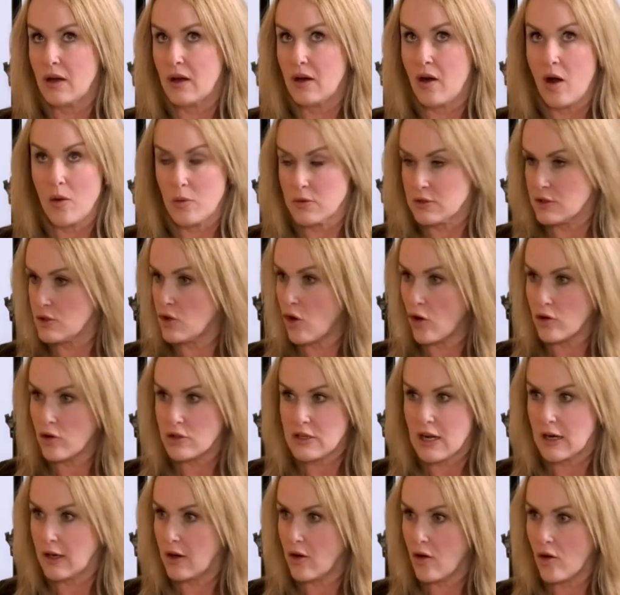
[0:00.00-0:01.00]
was knocked
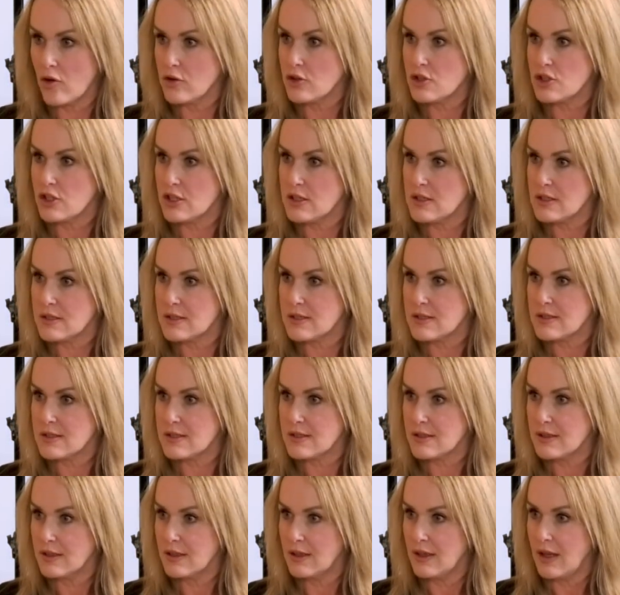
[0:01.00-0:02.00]
unconscious
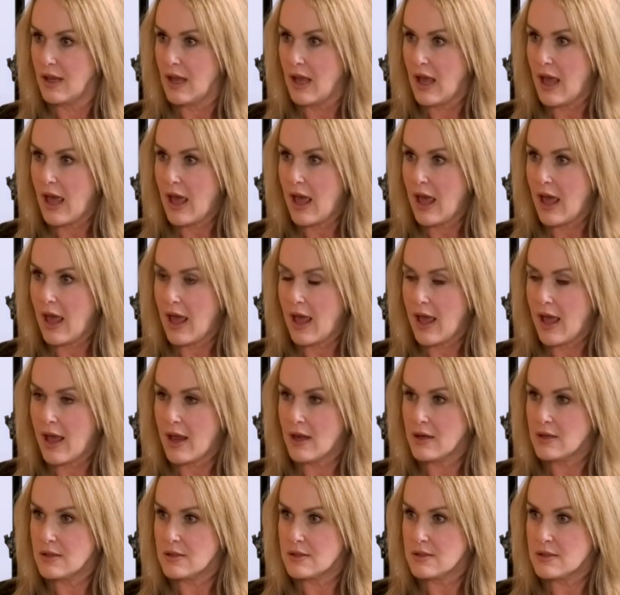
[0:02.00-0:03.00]

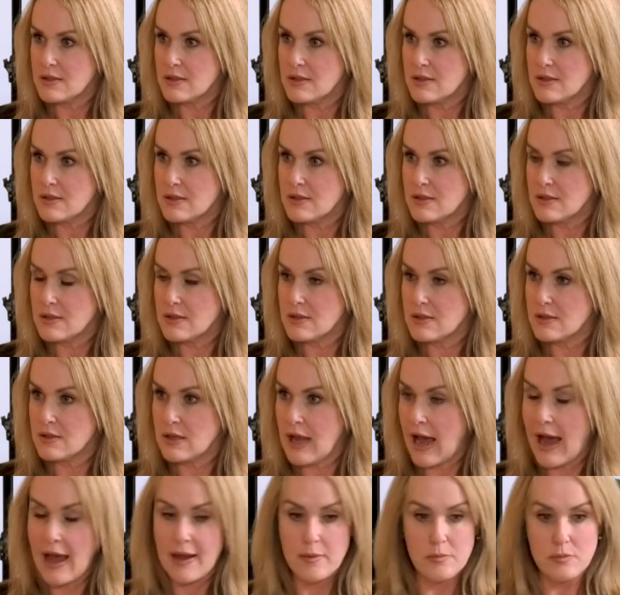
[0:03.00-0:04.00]
and
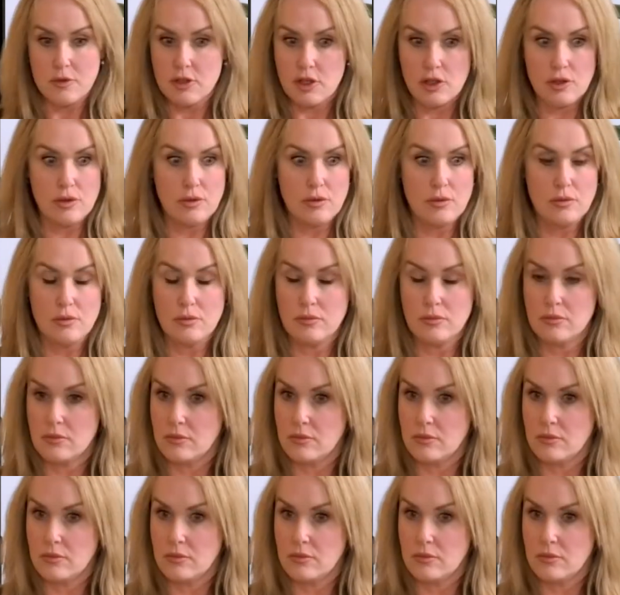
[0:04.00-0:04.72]
came to